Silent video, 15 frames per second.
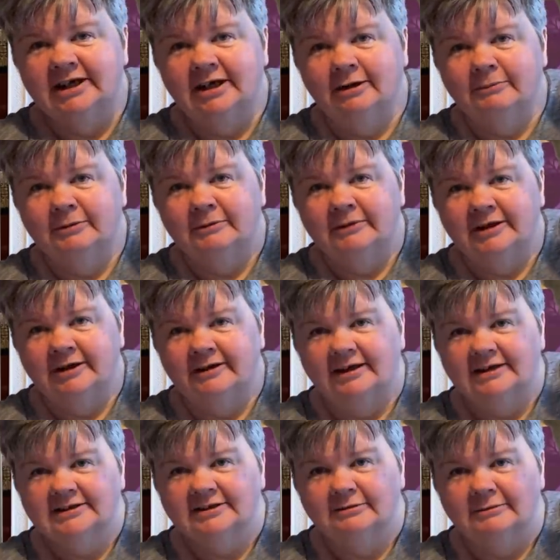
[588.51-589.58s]
happy with how
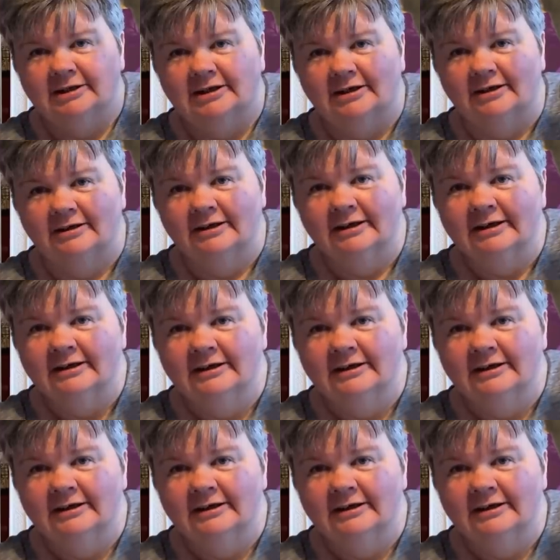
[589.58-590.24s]
that's coming along.